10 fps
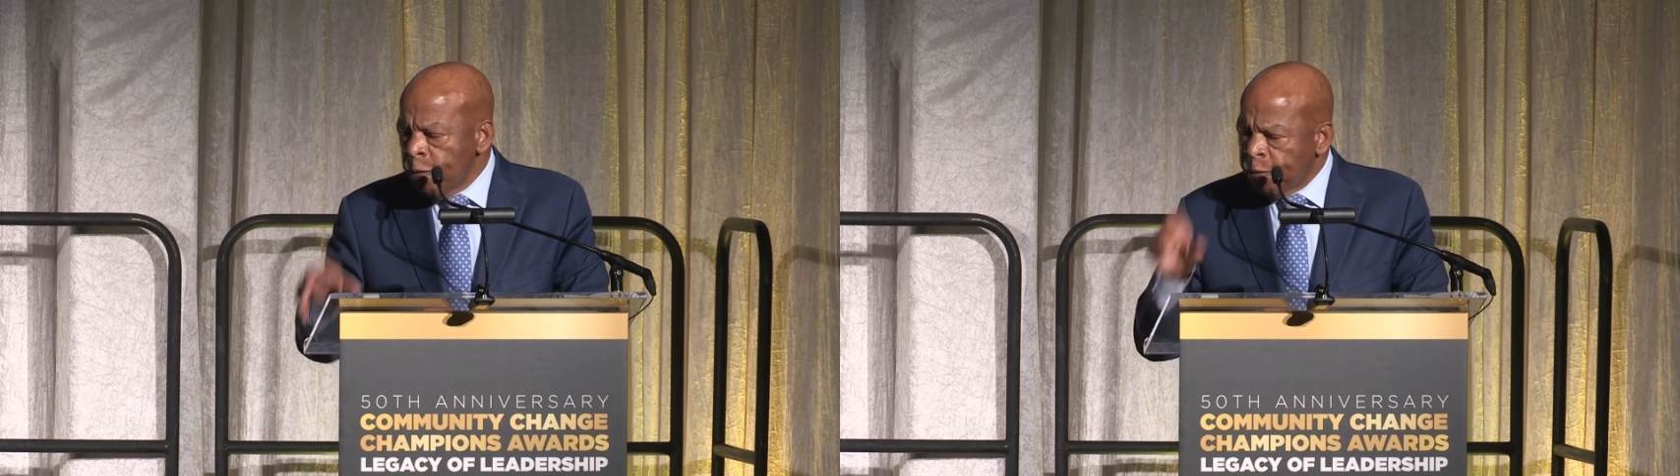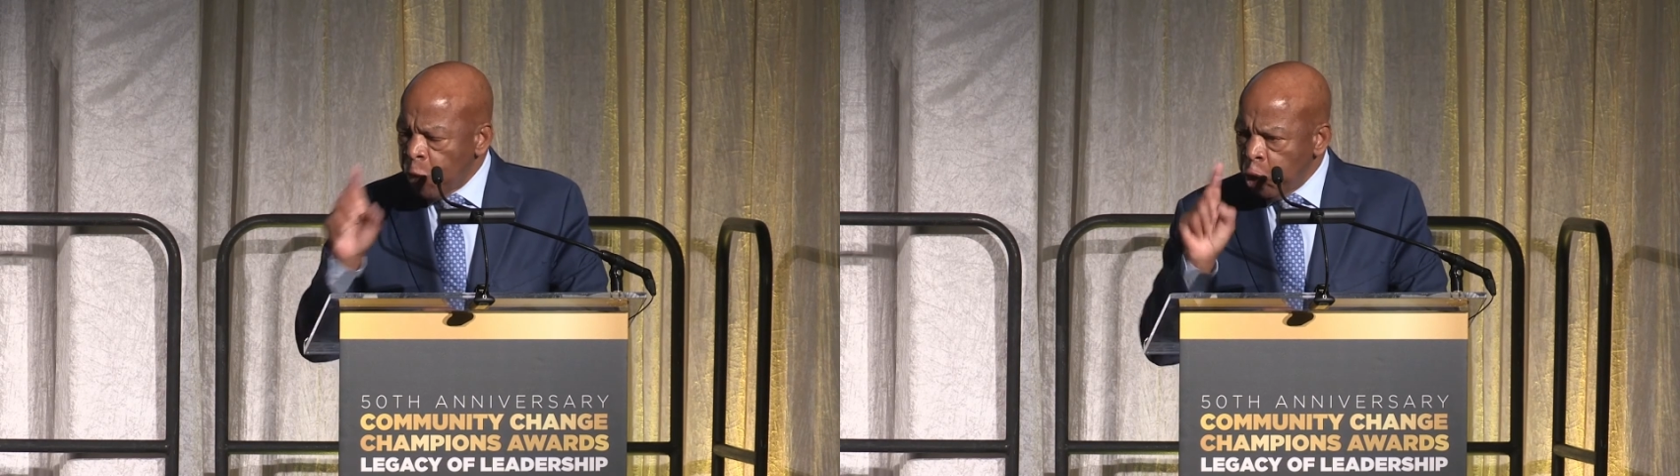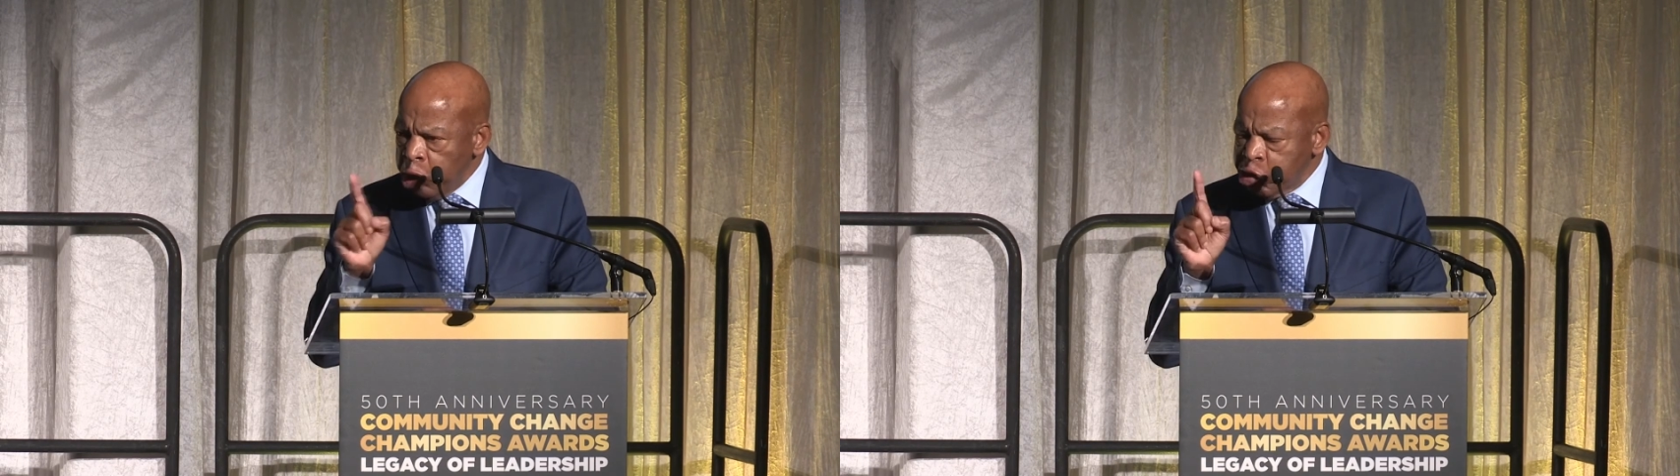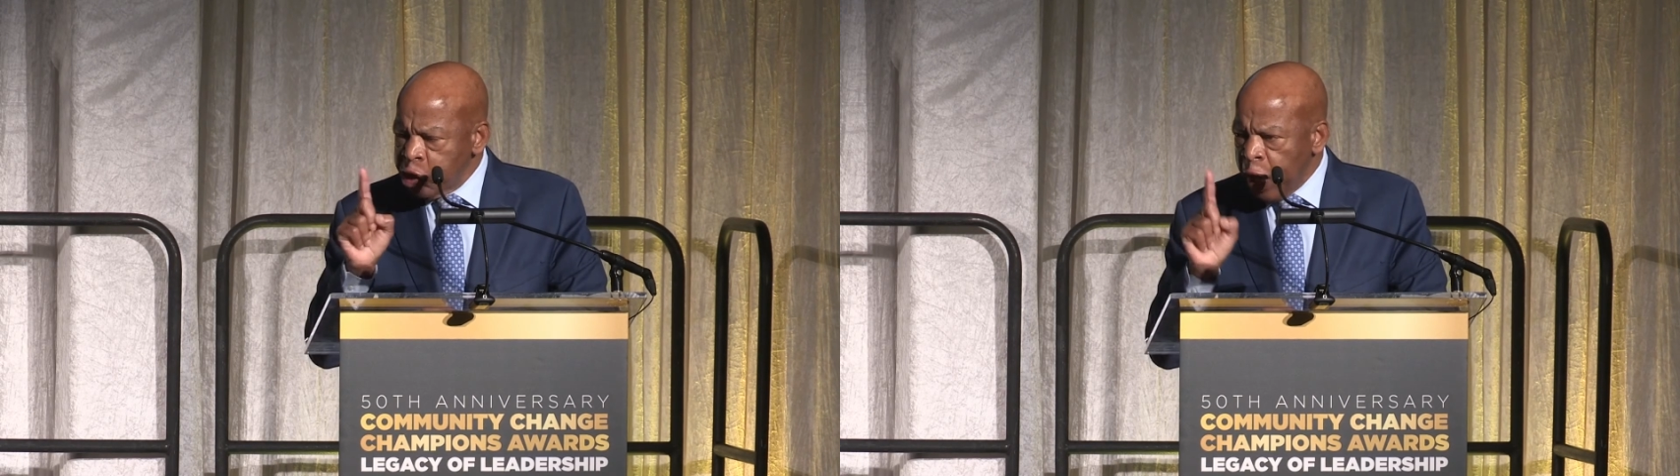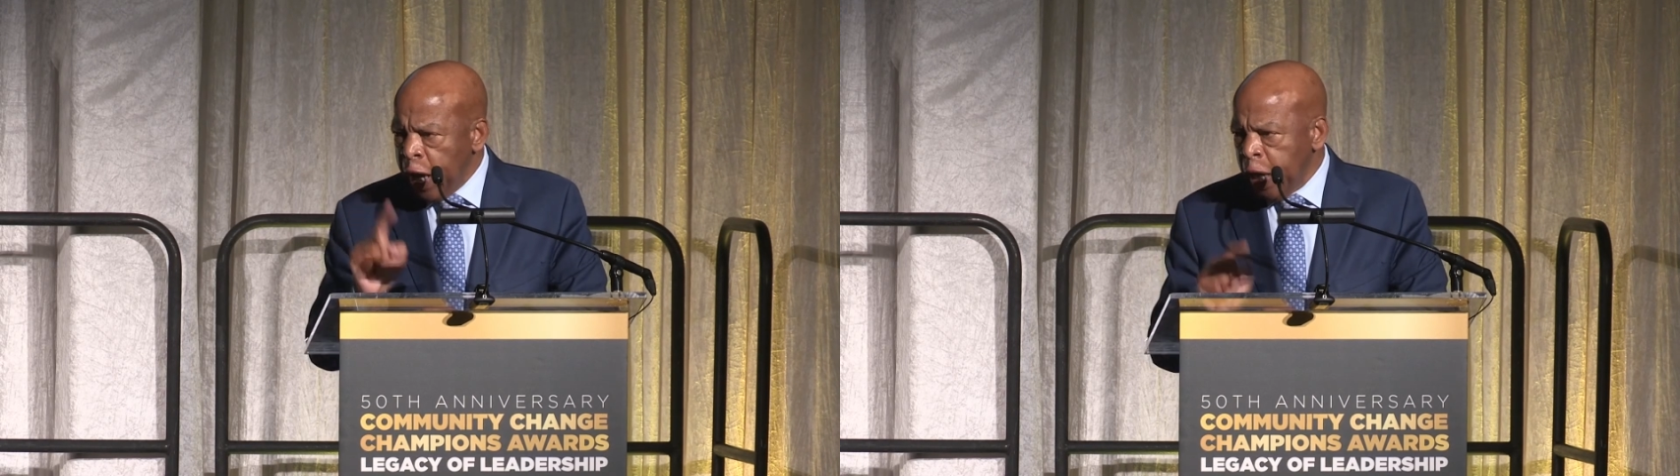40
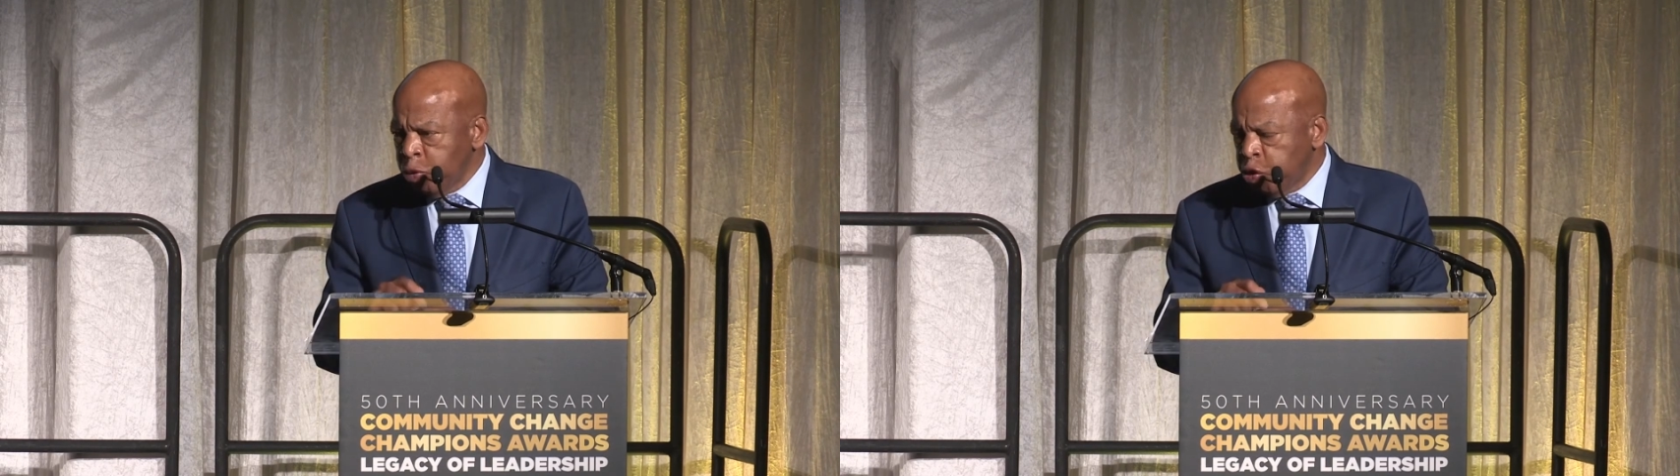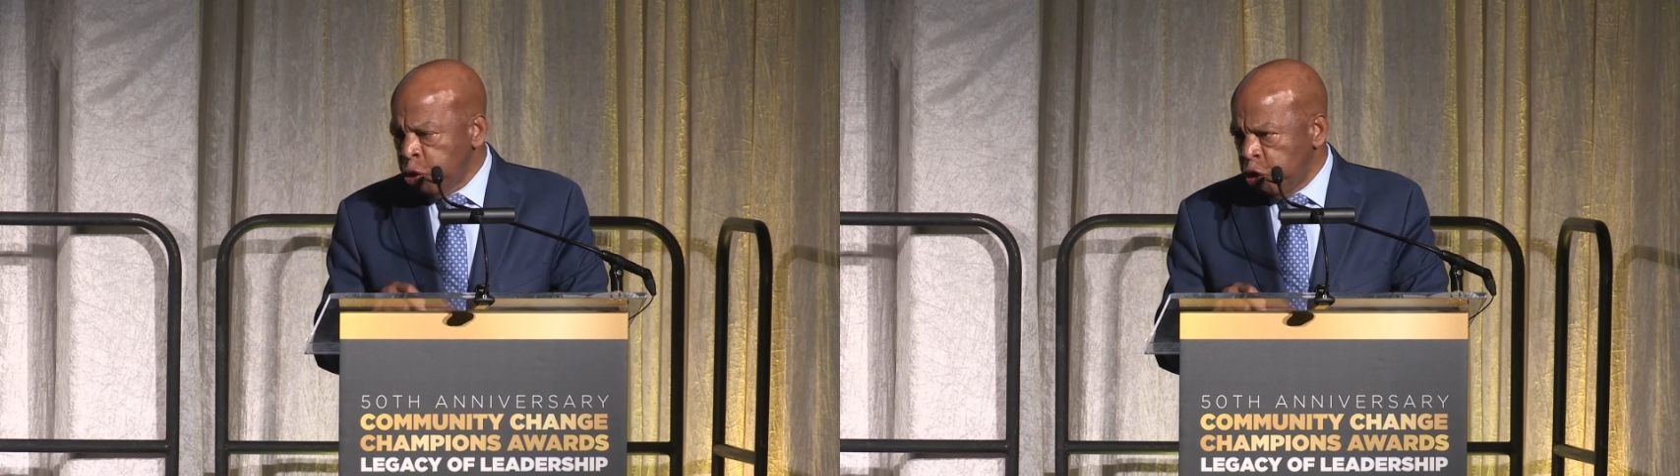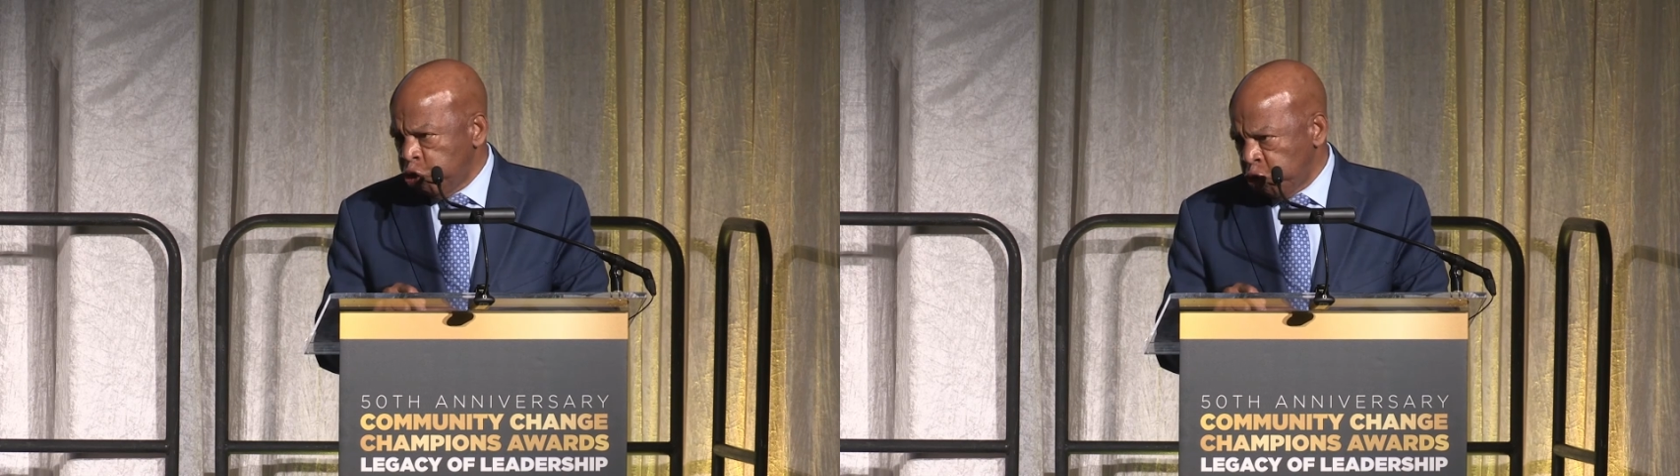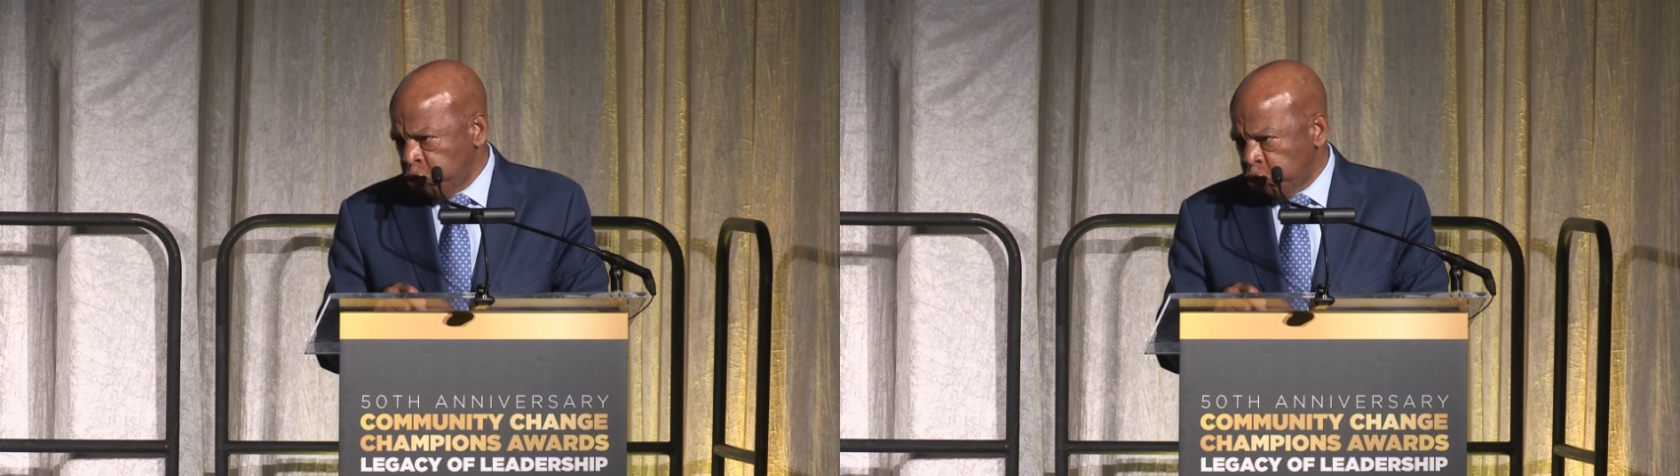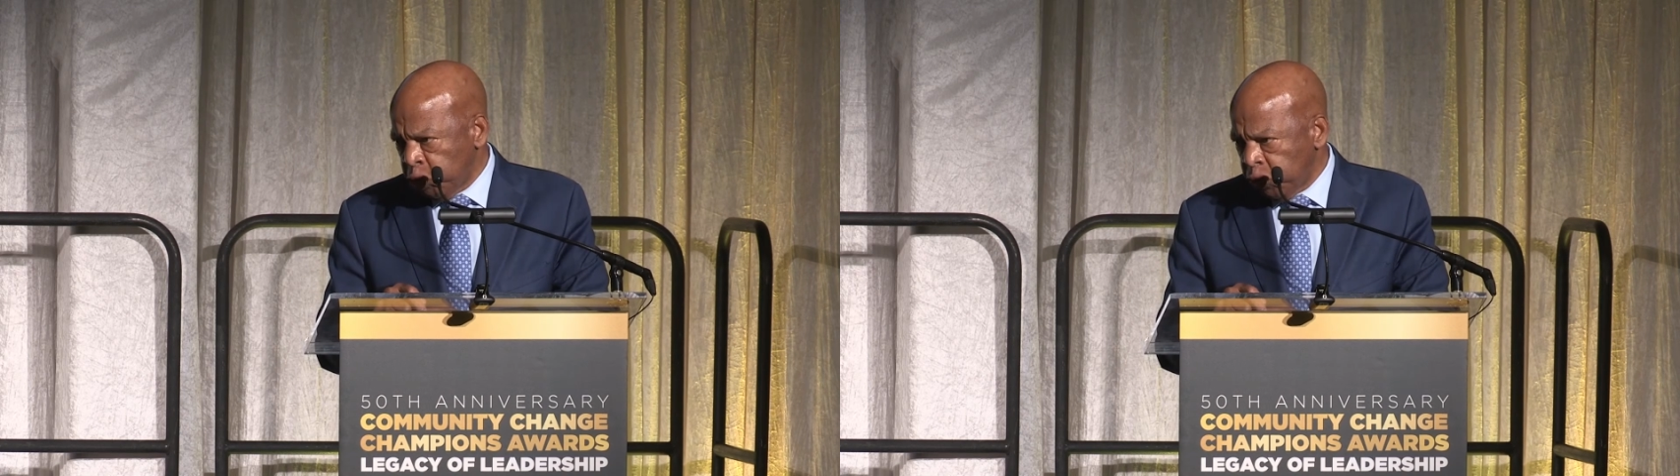times during the
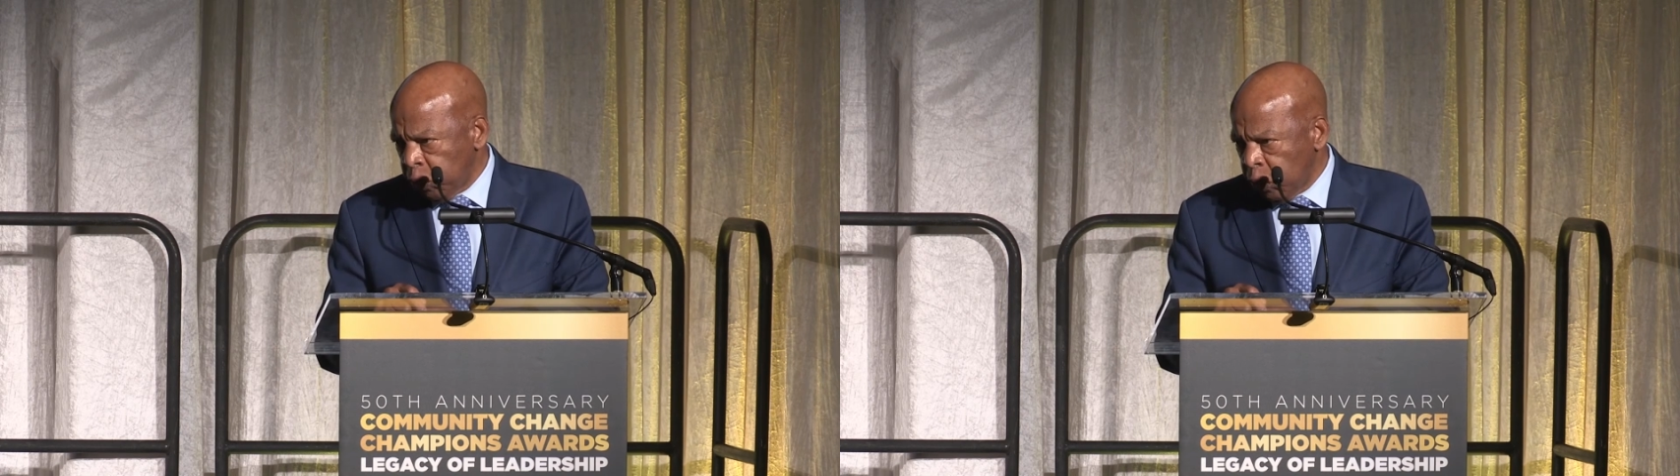60s.